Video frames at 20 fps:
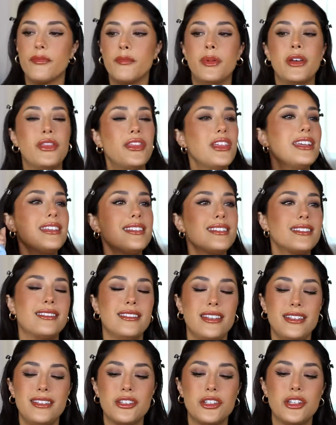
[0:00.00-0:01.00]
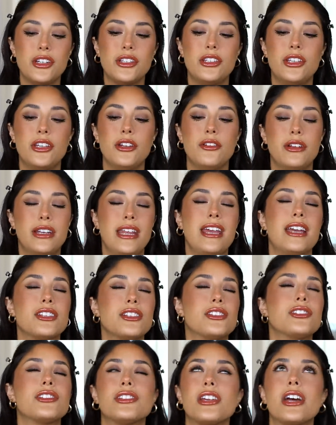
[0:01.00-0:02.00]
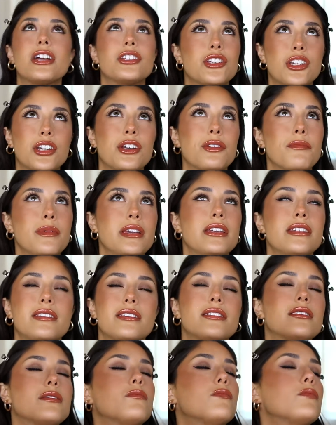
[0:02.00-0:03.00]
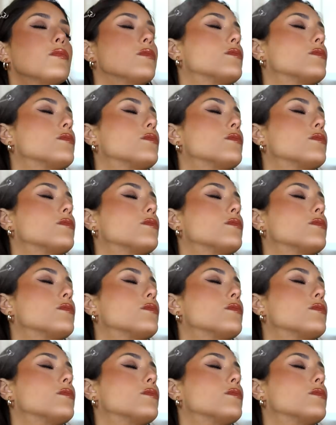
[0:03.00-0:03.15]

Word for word: But this, this is good too, and it has such a good mist.